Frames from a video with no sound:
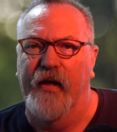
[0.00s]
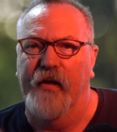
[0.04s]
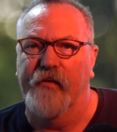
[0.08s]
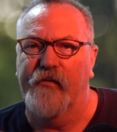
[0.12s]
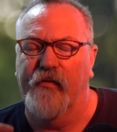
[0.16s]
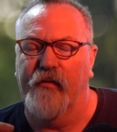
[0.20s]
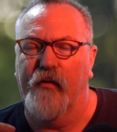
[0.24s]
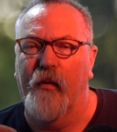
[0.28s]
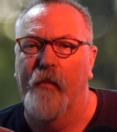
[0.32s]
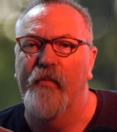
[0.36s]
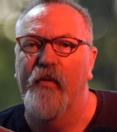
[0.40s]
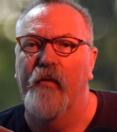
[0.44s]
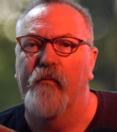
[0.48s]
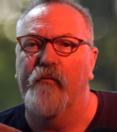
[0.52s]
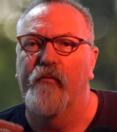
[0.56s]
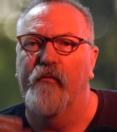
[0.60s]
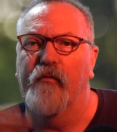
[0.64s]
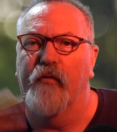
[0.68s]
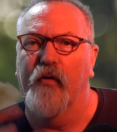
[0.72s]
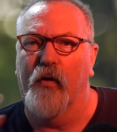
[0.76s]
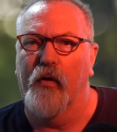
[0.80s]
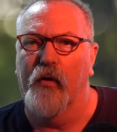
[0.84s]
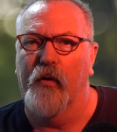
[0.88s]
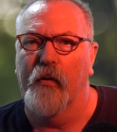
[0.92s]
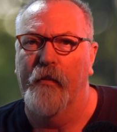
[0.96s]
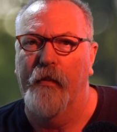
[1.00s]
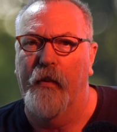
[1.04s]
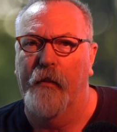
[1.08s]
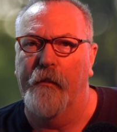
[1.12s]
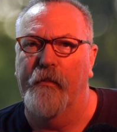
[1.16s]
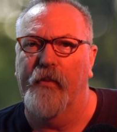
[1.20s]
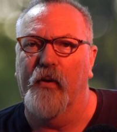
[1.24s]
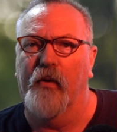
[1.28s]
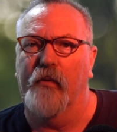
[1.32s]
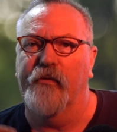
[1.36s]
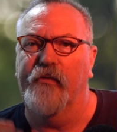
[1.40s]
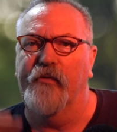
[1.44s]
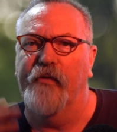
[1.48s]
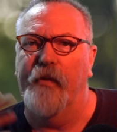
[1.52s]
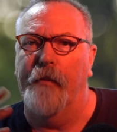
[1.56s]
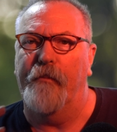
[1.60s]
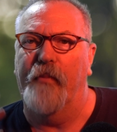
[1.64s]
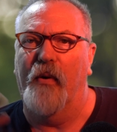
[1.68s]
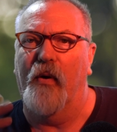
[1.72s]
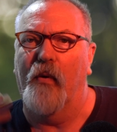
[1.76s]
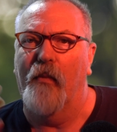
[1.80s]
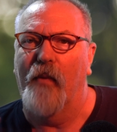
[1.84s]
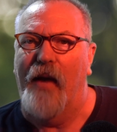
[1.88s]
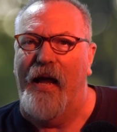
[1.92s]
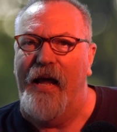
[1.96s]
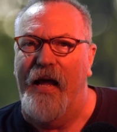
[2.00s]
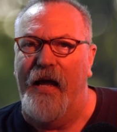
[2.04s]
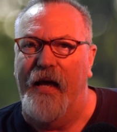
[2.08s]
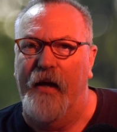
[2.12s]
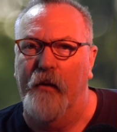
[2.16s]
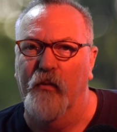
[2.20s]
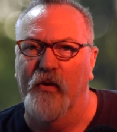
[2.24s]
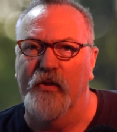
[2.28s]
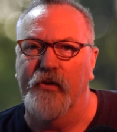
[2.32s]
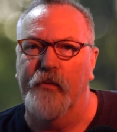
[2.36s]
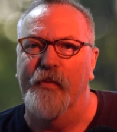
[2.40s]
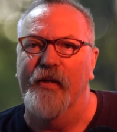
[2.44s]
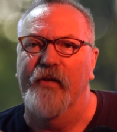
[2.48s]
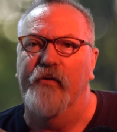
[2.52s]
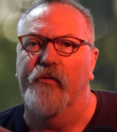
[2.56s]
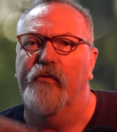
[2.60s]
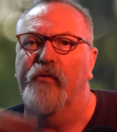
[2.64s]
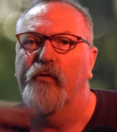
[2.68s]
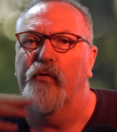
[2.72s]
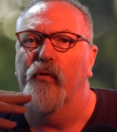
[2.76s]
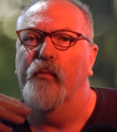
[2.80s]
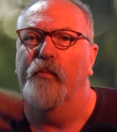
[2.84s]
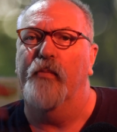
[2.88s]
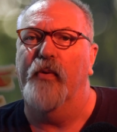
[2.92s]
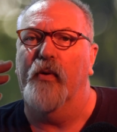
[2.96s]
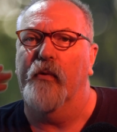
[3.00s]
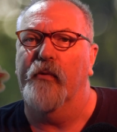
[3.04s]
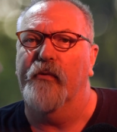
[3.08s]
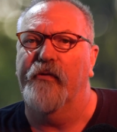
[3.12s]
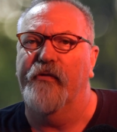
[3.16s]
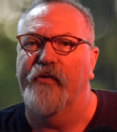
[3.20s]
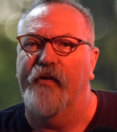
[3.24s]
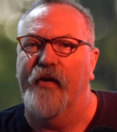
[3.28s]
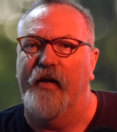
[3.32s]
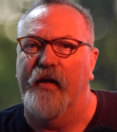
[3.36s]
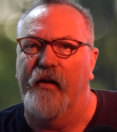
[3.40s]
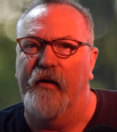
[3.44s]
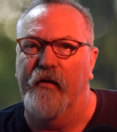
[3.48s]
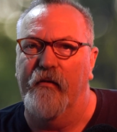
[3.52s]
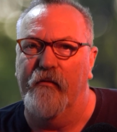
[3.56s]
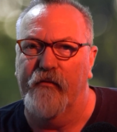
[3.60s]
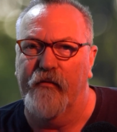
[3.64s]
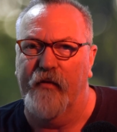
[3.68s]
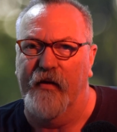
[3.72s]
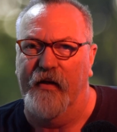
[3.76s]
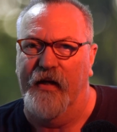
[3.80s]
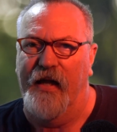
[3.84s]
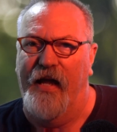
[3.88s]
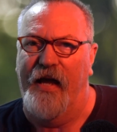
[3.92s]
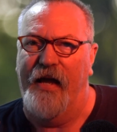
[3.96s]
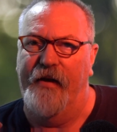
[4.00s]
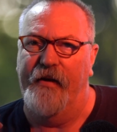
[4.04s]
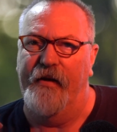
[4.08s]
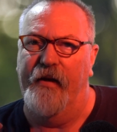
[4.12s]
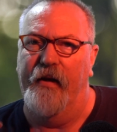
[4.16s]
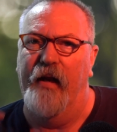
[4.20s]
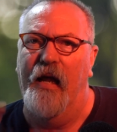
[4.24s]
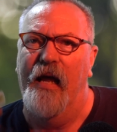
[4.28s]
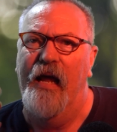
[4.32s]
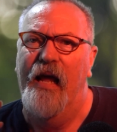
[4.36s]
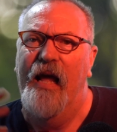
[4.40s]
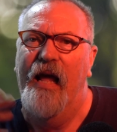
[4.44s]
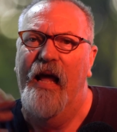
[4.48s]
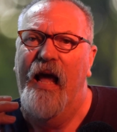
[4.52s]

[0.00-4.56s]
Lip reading: it's from the verb percipere, which means to perceive in Latin.